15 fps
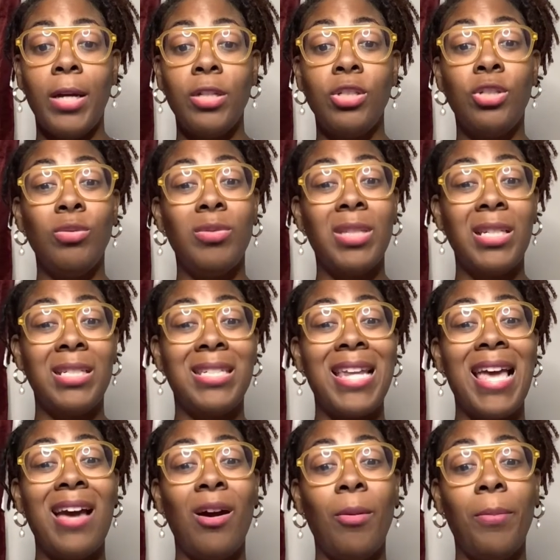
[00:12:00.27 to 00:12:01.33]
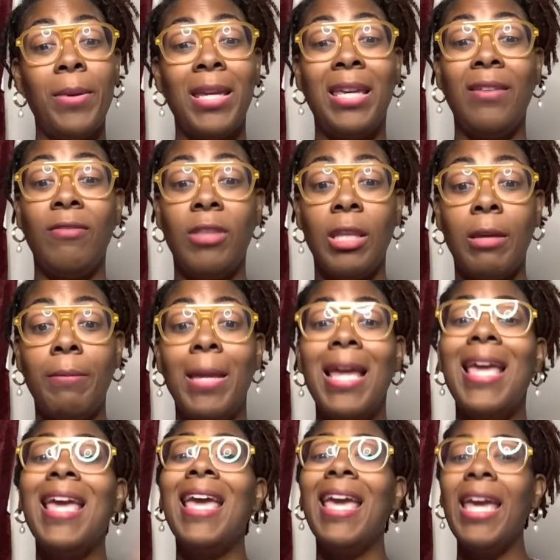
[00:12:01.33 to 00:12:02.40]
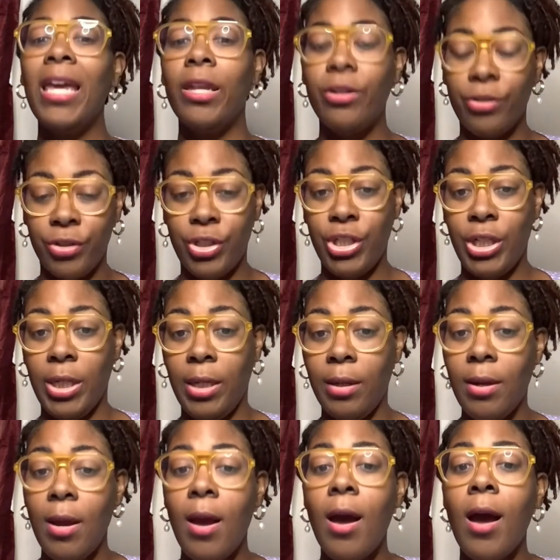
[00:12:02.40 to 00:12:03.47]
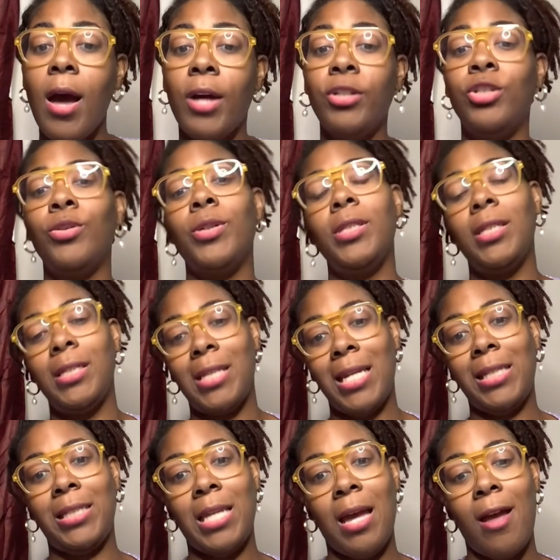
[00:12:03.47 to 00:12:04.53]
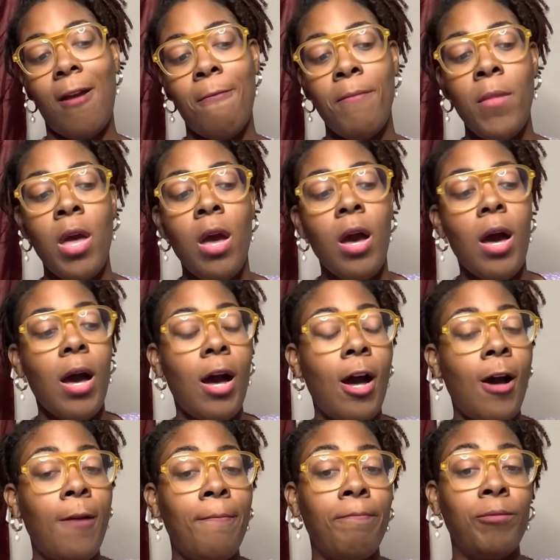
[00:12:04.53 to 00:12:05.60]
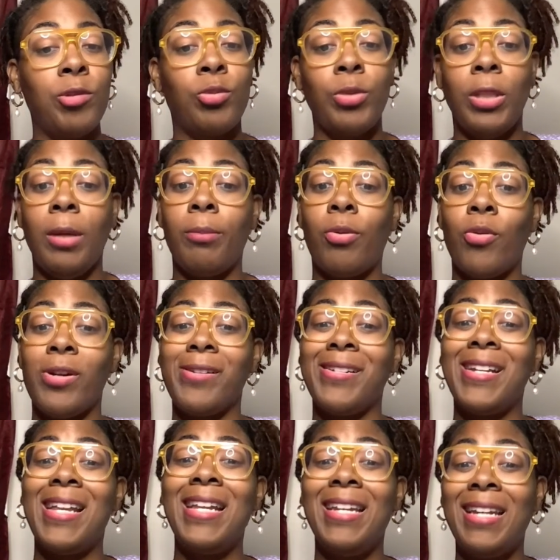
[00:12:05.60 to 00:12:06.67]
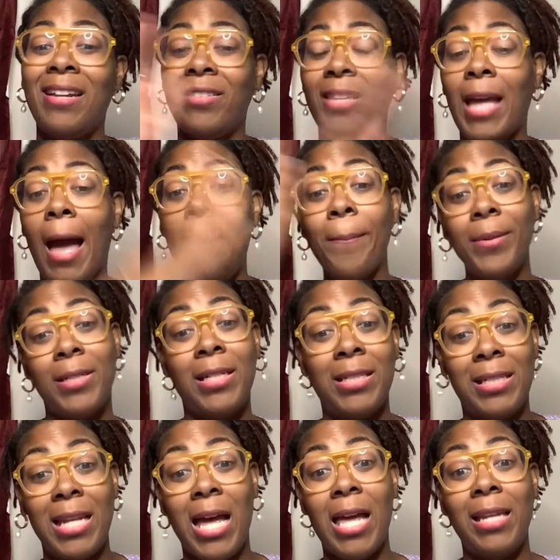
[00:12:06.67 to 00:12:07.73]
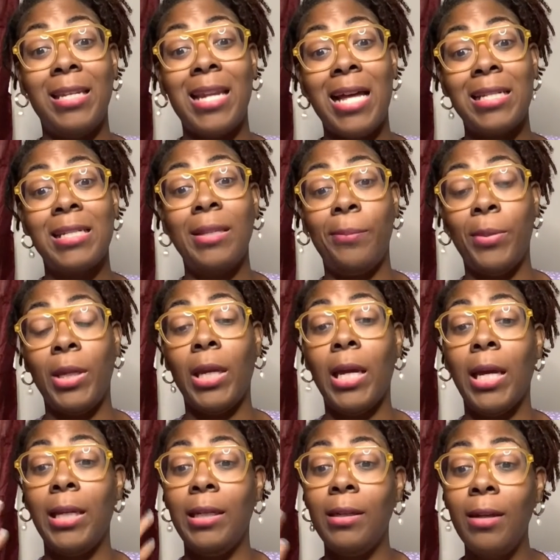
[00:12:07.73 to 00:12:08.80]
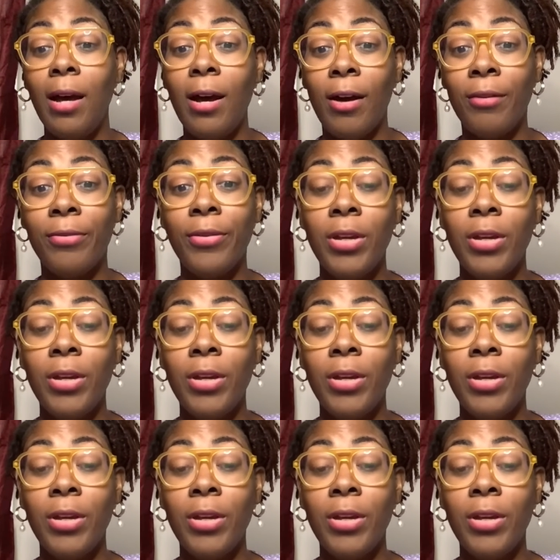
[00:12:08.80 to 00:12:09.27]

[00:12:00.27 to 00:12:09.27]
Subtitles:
do things to help give them energy during the daytime. It's really important. Now, the opposite side, not sleeping enough.